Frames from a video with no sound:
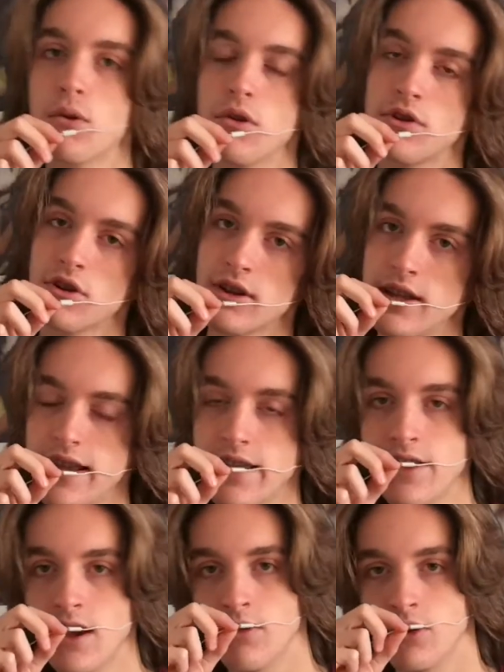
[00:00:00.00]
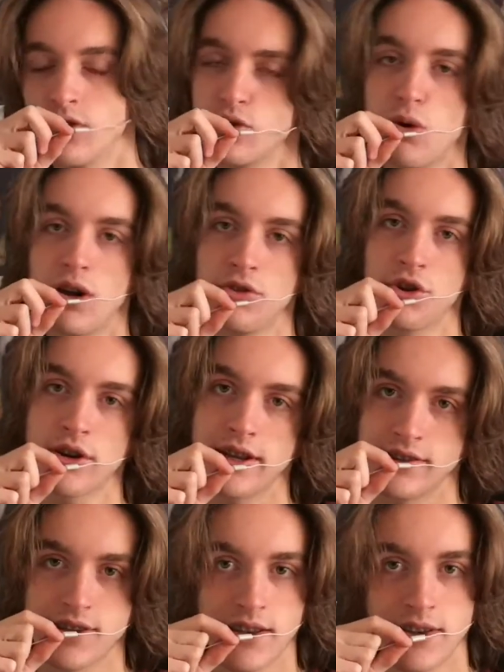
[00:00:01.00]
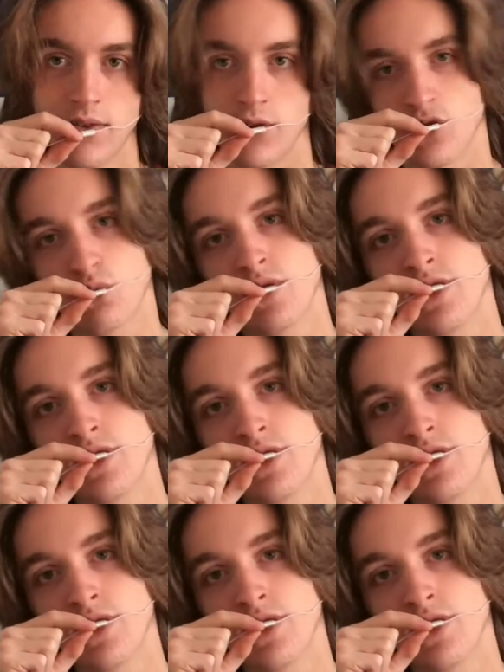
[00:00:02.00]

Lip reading: Throw the turkey in the oven. So wild turkey is Thanksgiving. It's